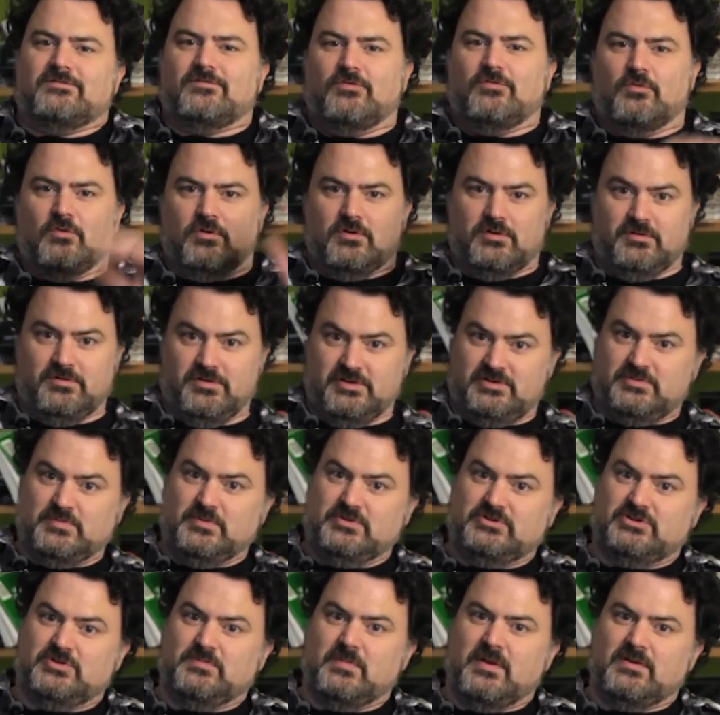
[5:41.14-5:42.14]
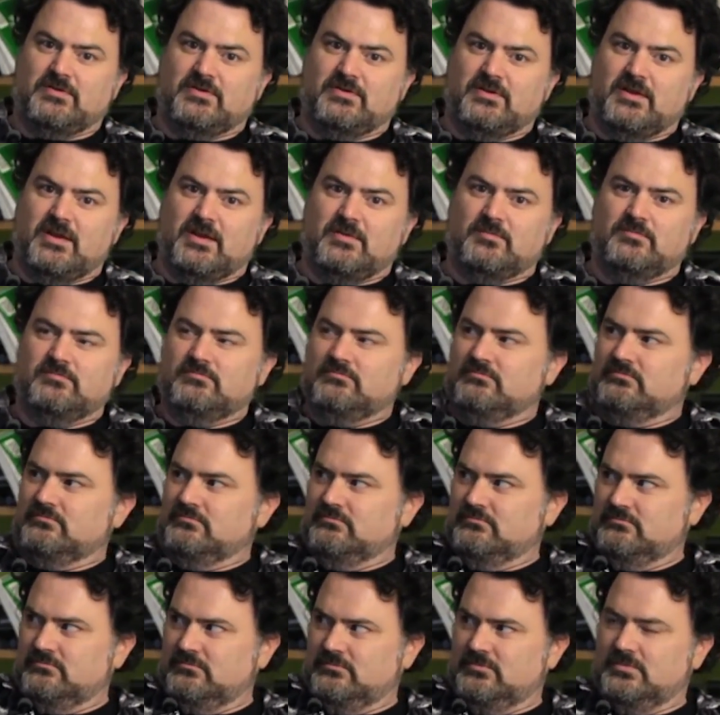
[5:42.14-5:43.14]
and let the fans actually
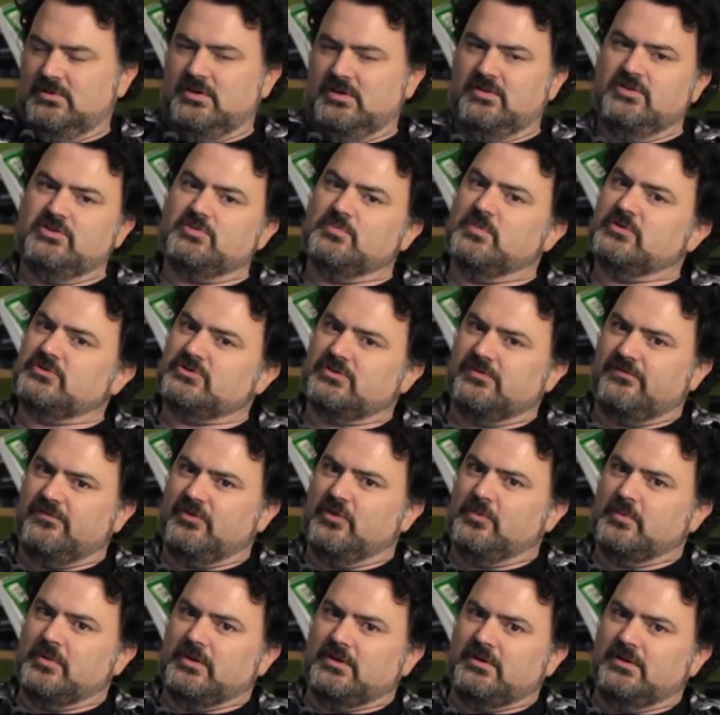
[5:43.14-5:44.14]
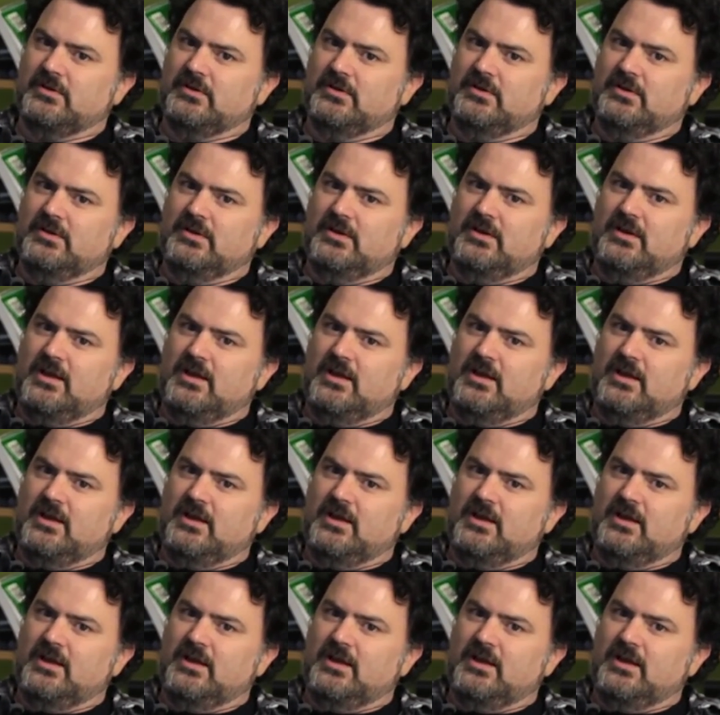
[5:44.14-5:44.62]
fund a game. Now this had a